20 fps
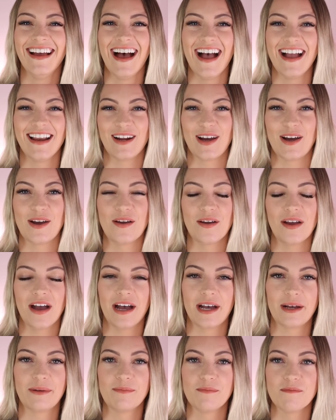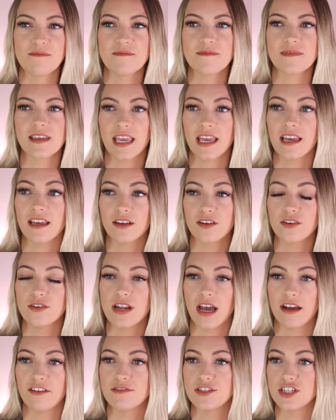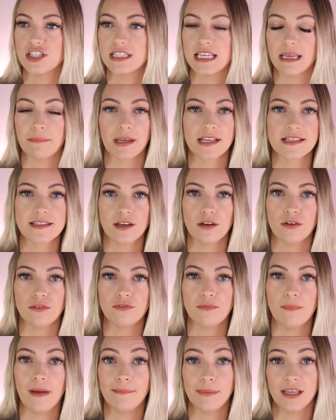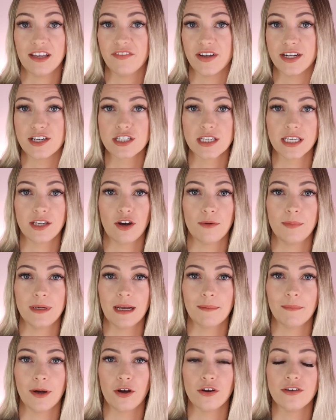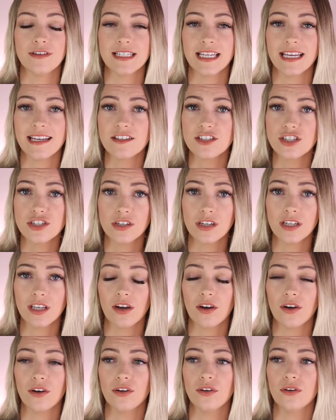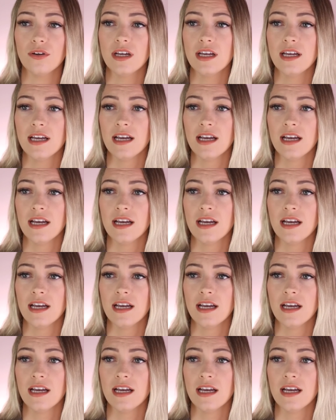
And I, yeah, could have just seen myself maybe eventually opening up my own dance studio.